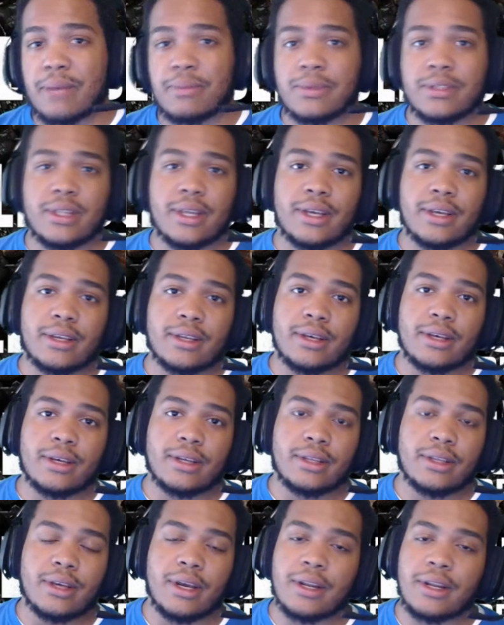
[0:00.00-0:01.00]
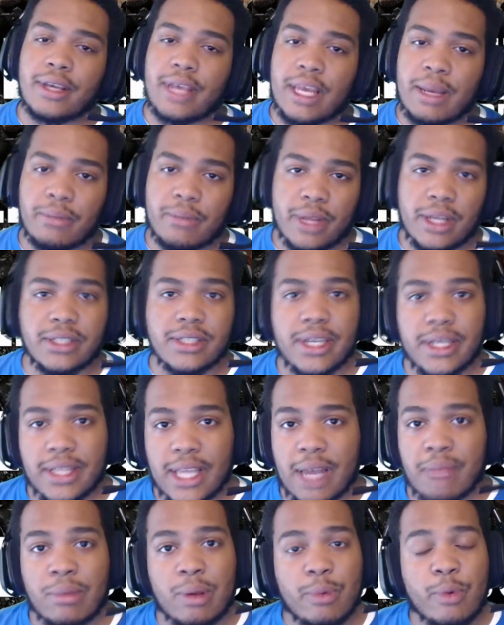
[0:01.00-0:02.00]
like the gun game, things like
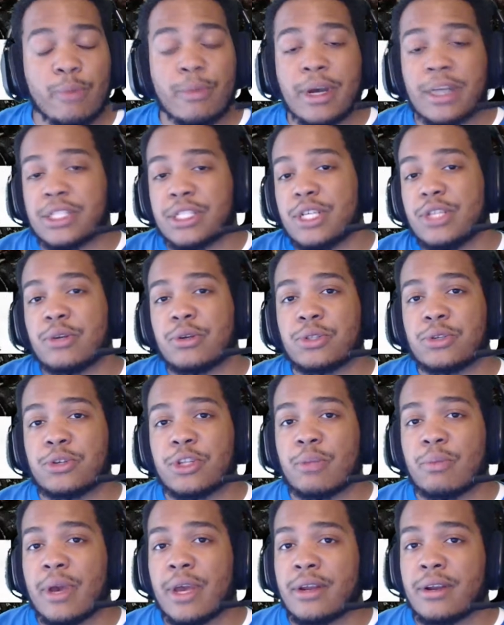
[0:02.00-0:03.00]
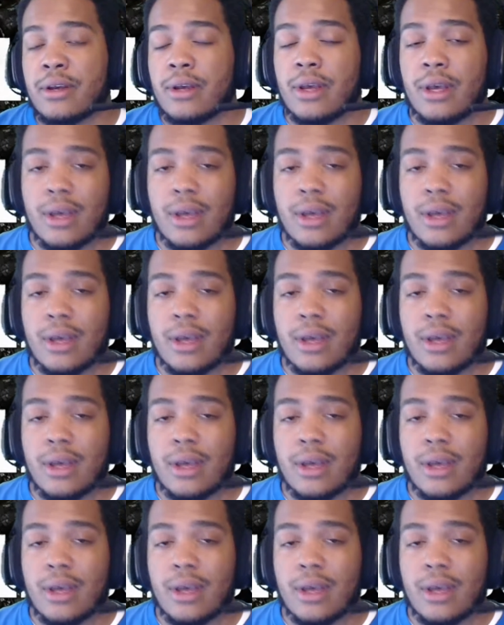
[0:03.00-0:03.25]
that. Maybe we might see those during the beta.